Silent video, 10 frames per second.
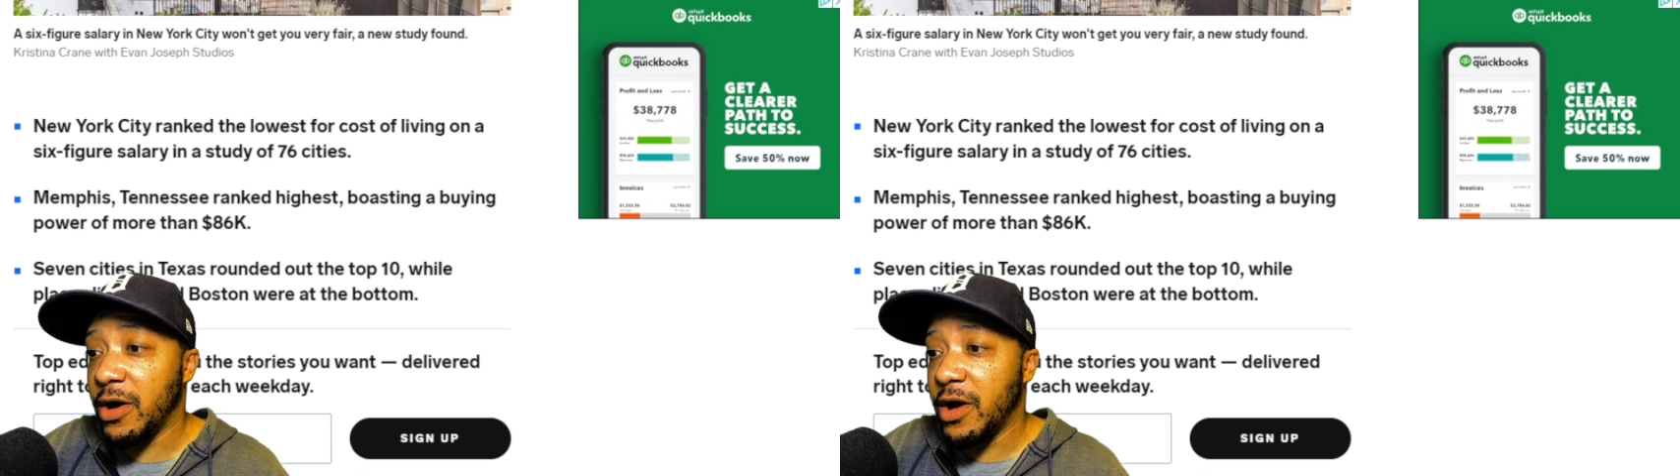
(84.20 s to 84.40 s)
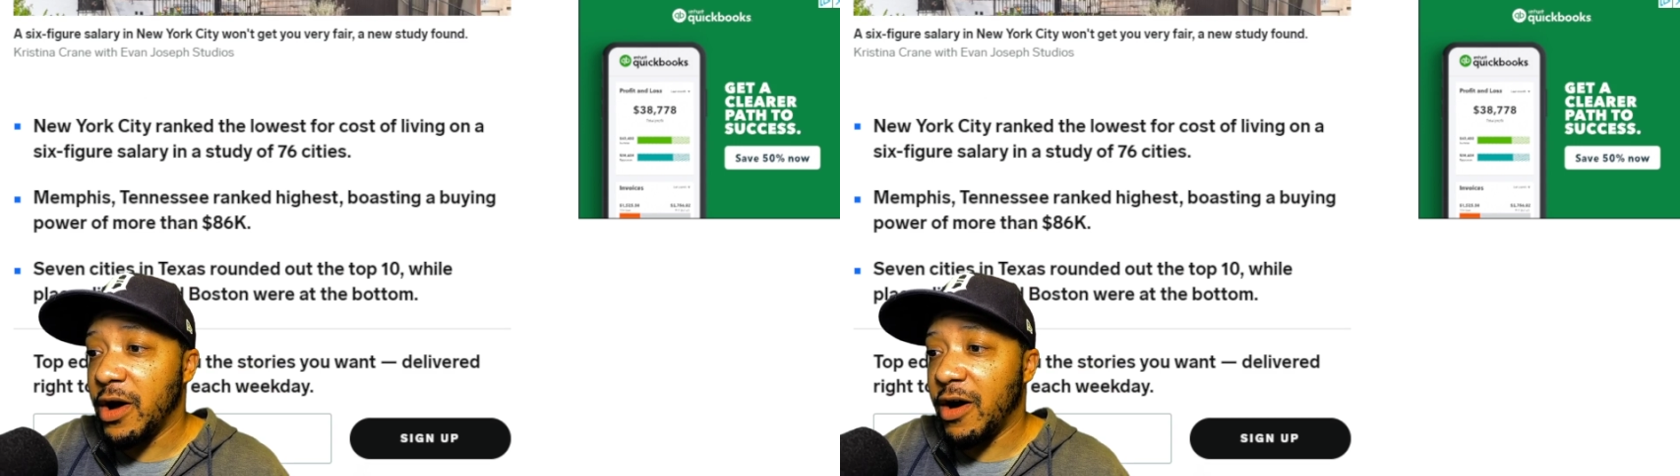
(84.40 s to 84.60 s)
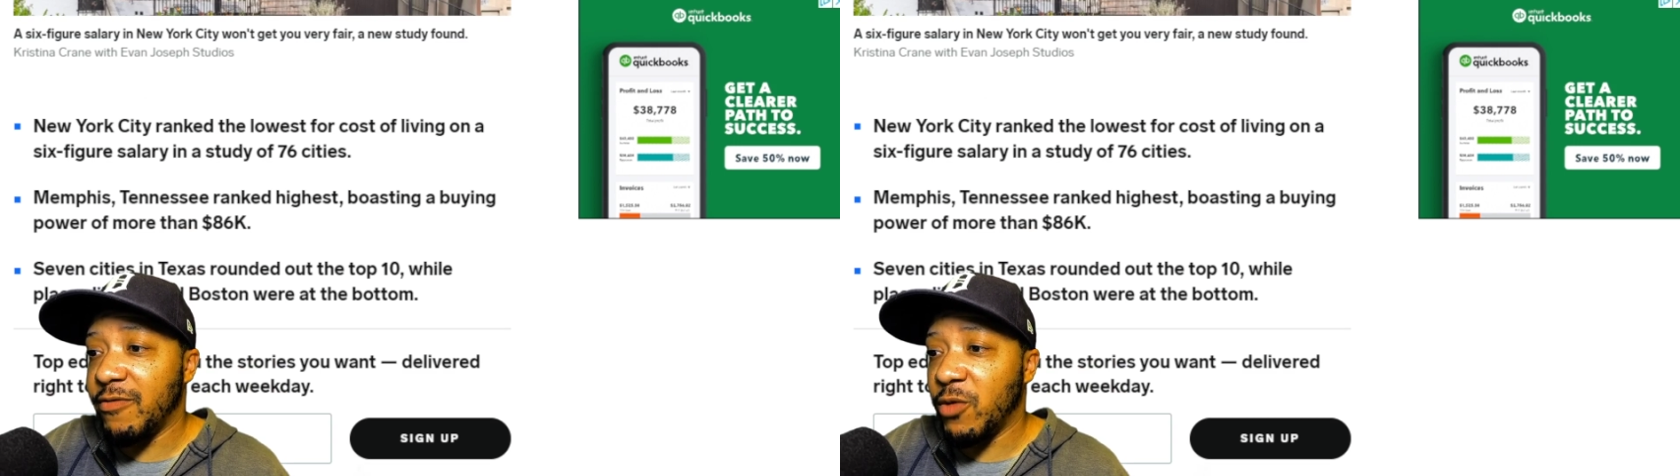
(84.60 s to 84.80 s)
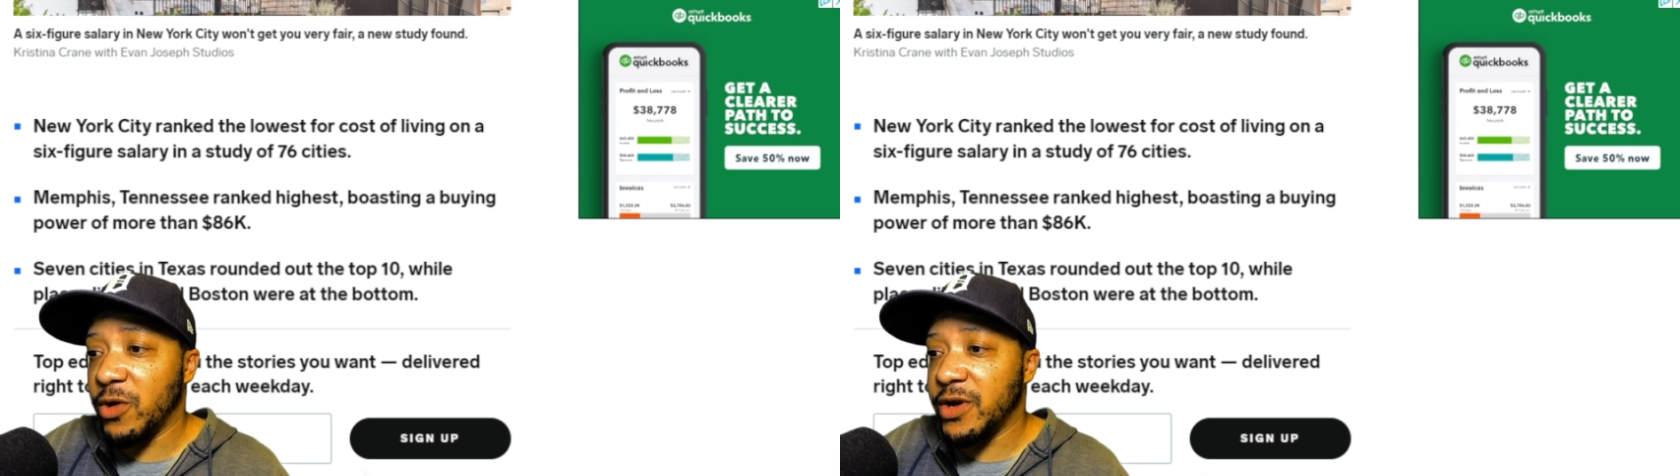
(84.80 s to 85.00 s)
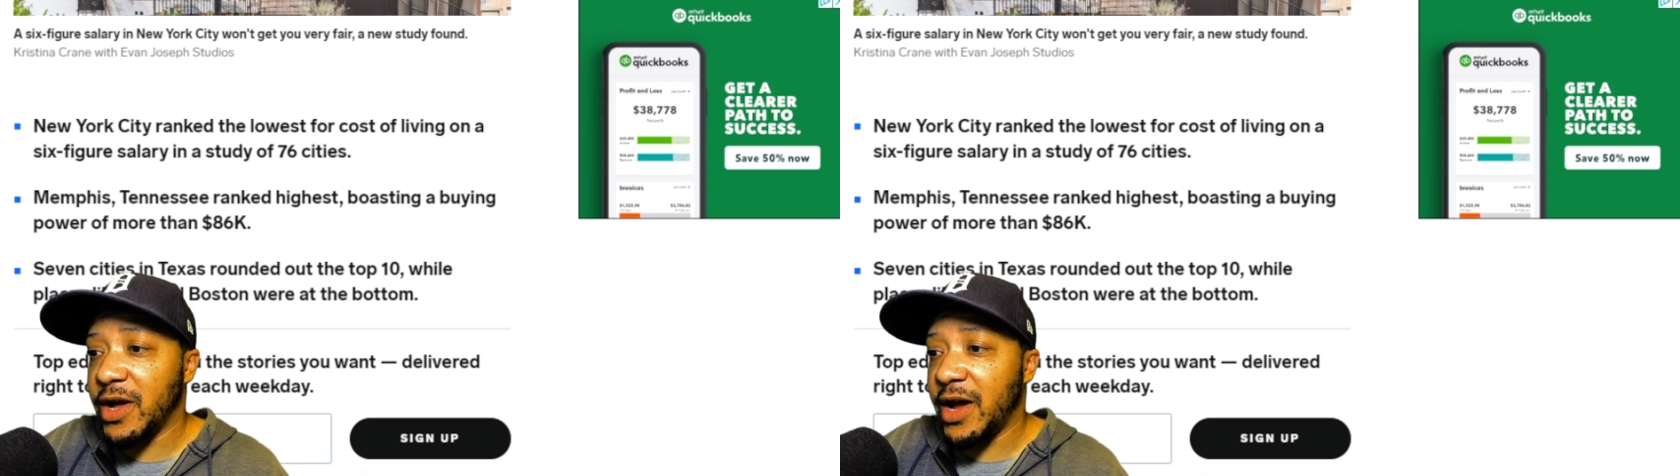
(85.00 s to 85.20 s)
of more than
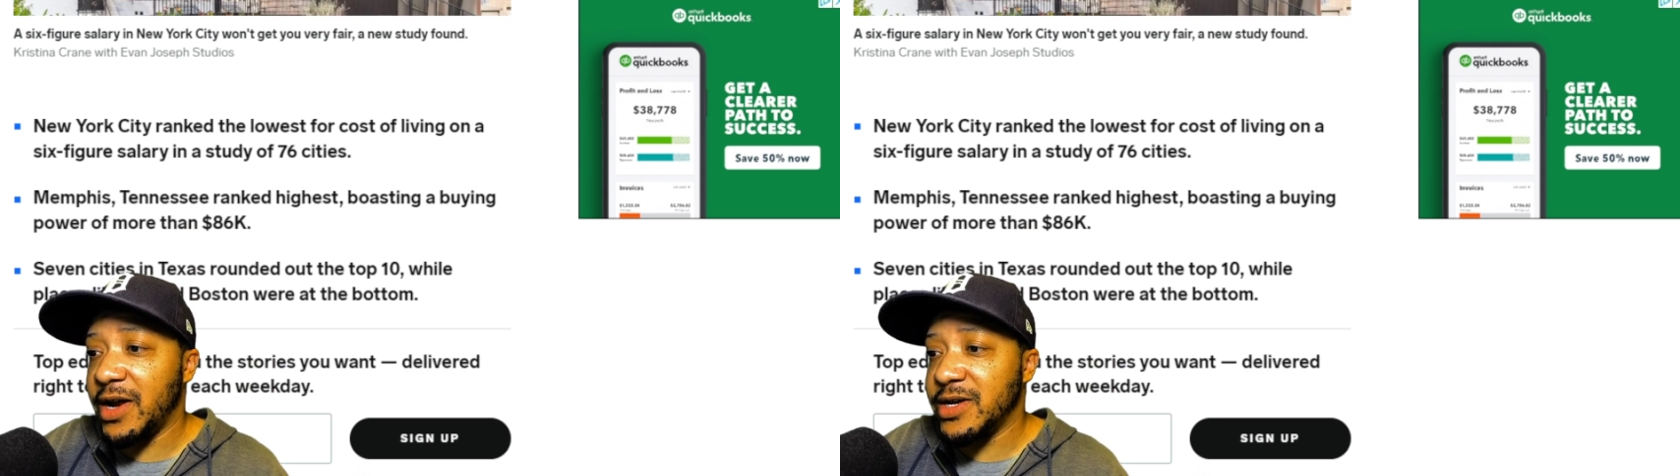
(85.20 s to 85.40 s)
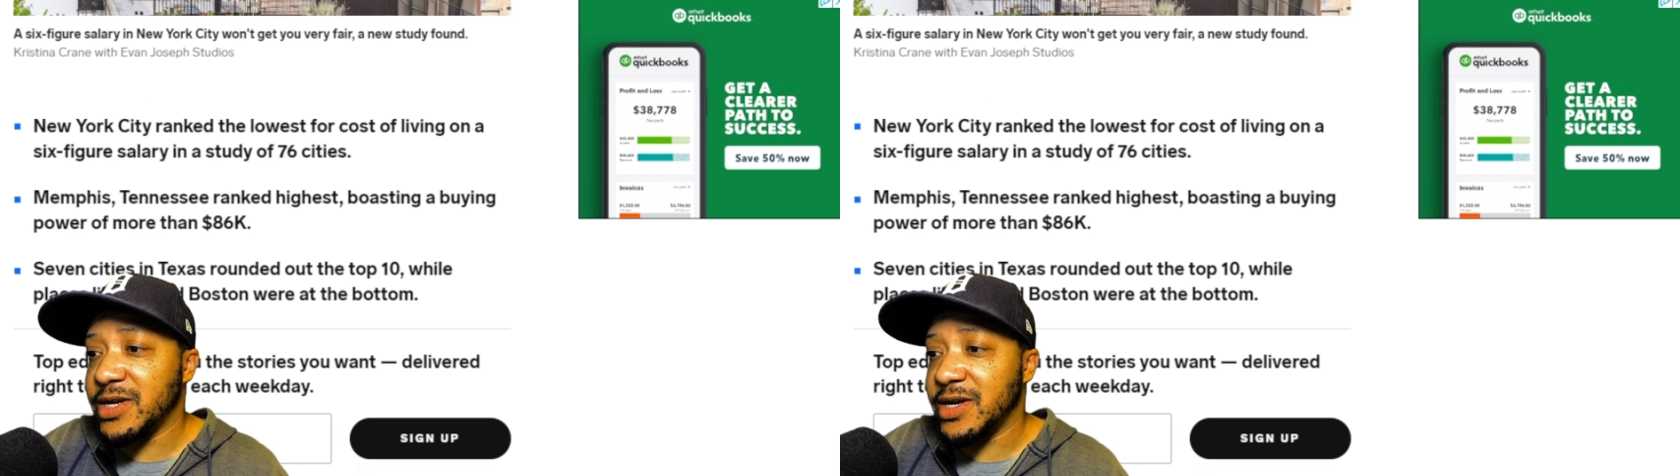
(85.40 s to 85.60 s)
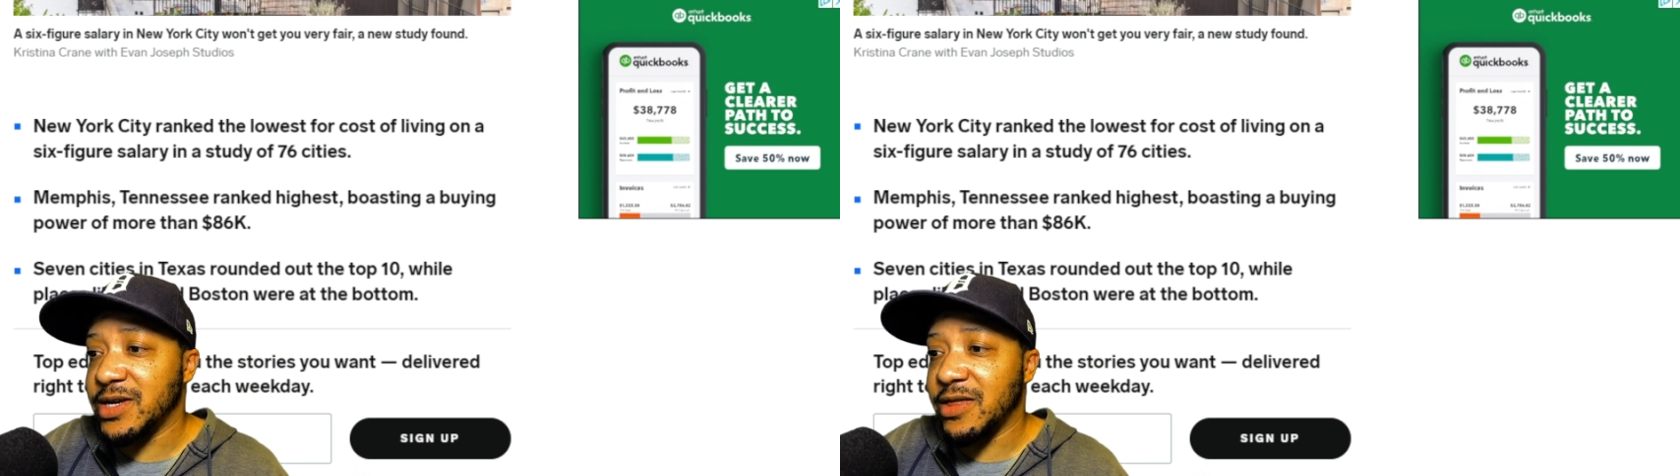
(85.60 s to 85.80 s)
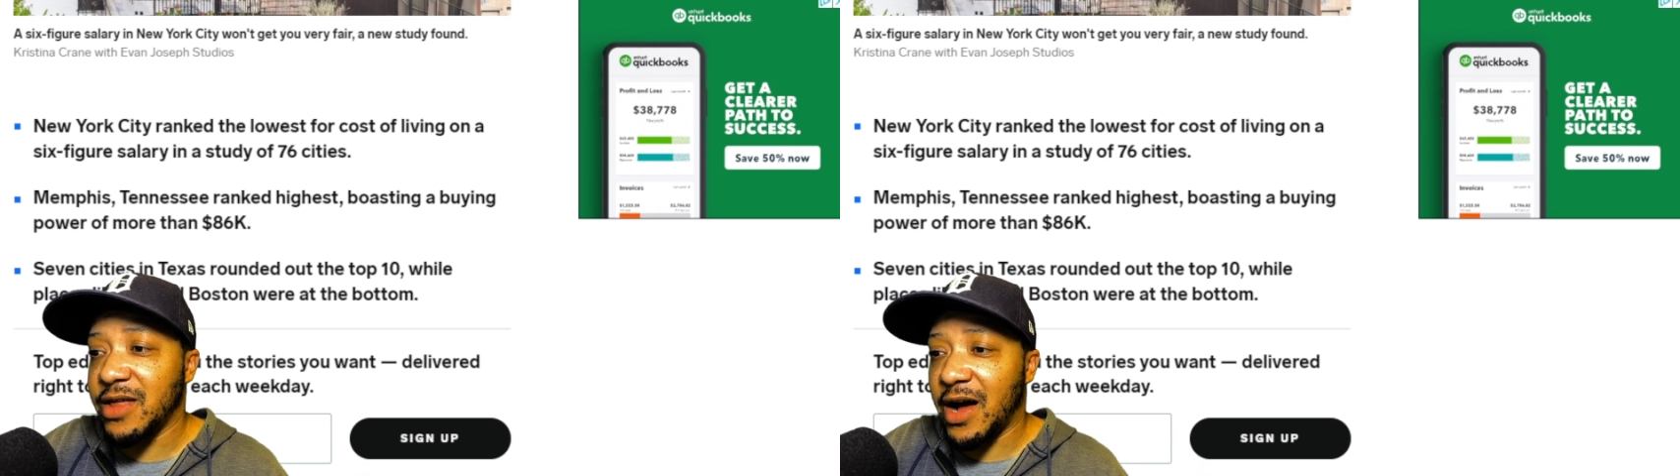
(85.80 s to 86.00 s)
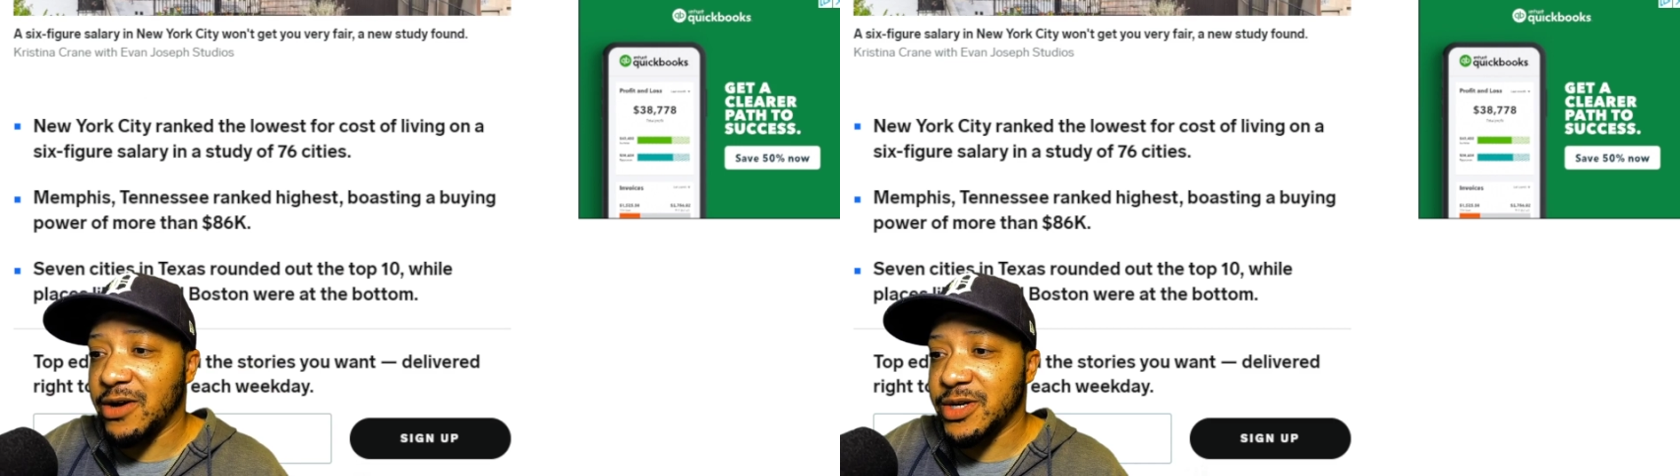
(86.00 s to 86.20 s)

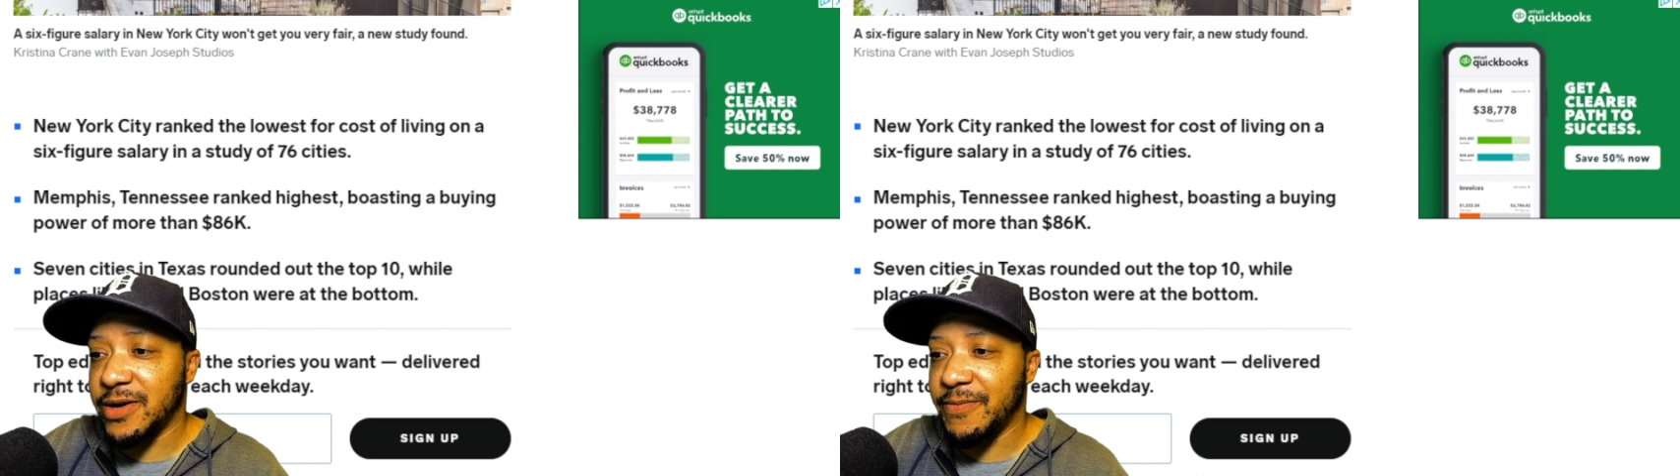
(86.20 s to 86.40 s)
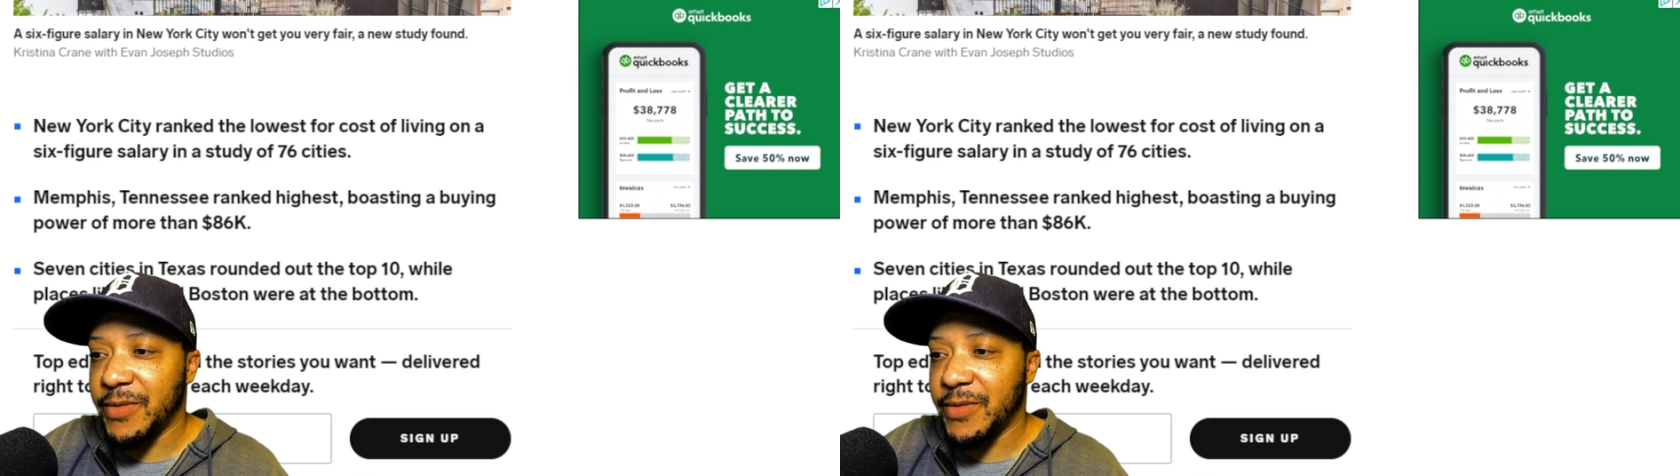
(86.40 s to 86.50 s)
86,000.